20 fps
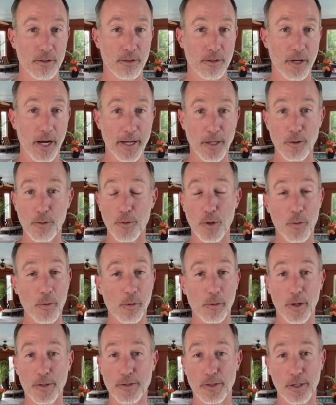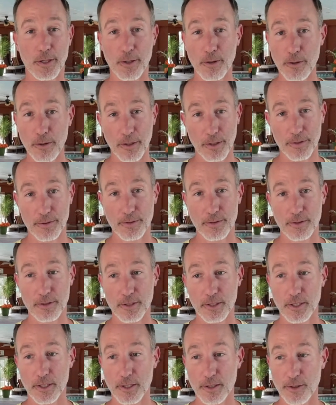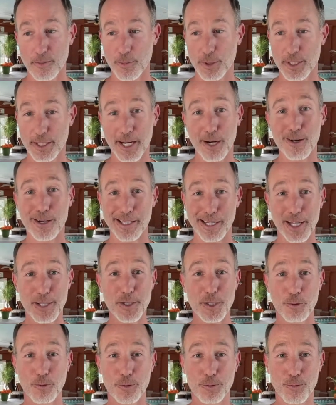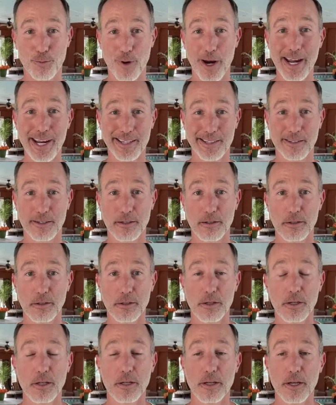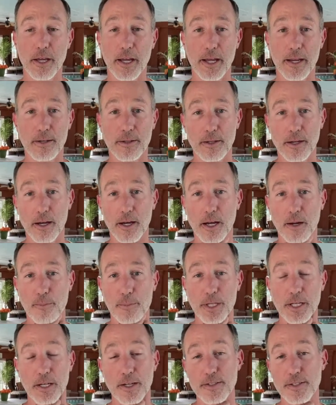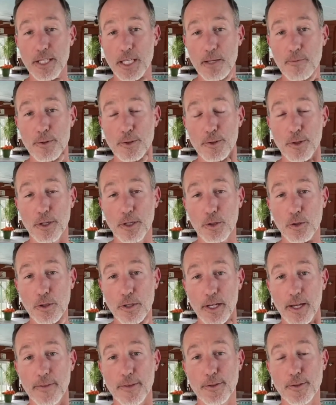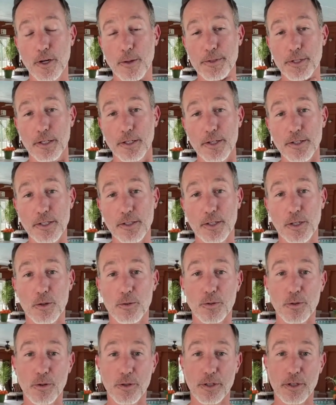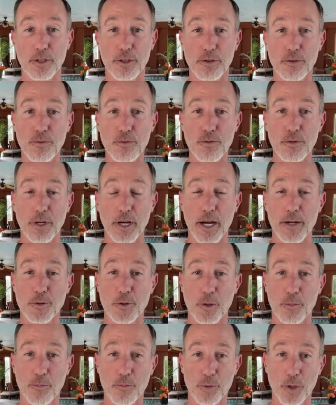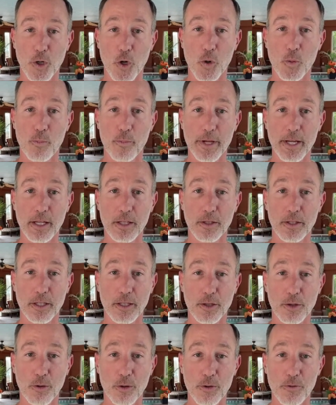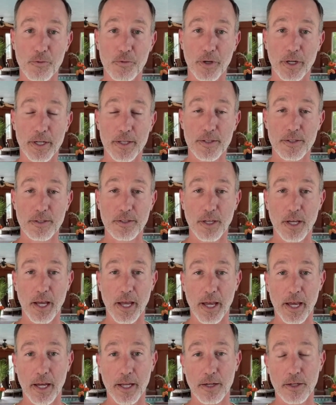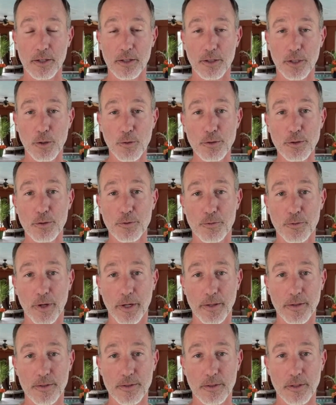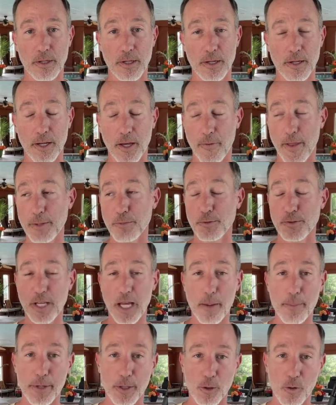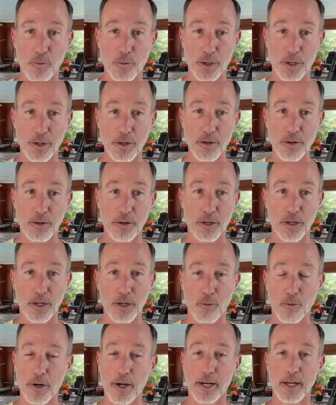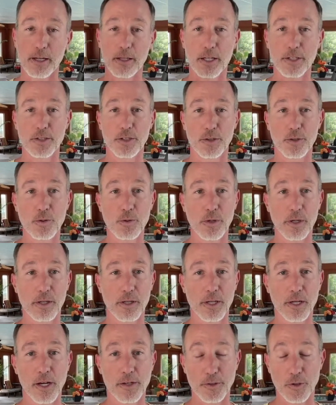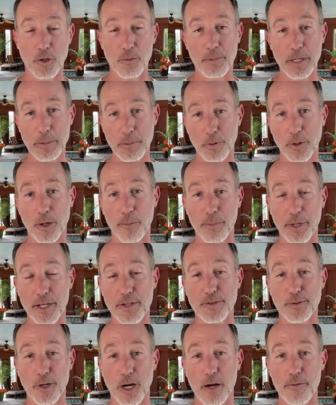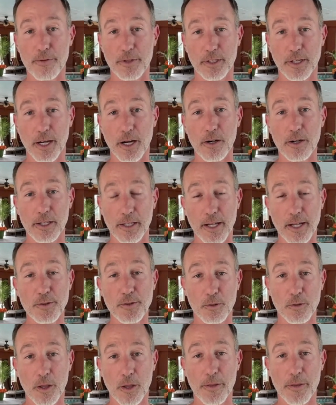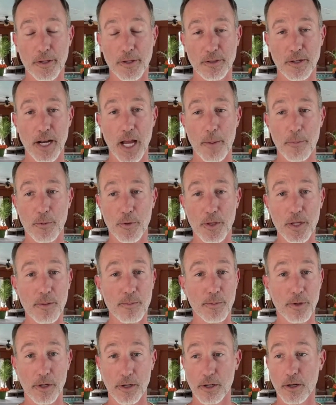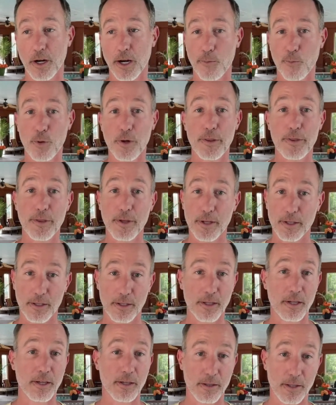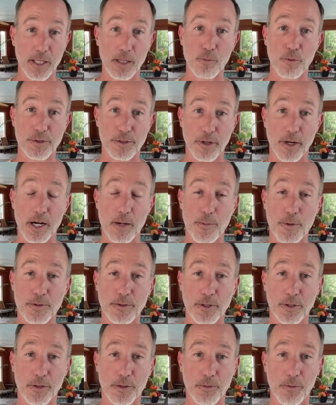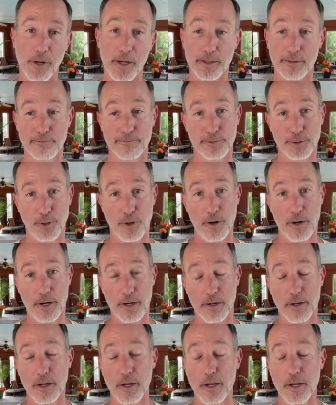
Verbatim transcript: I know no one wants to hear this, but Gary Gensler was right. And uh, because he even took a look at the terms and conditions and go, look, you guys are commingling your funds and user funds. And that's what's happening over here. We're not going to let you do it. So I know people are pissed off at Gary Gensler and all the things that happened with him, but on one thing, he was 100% correct. Sorry.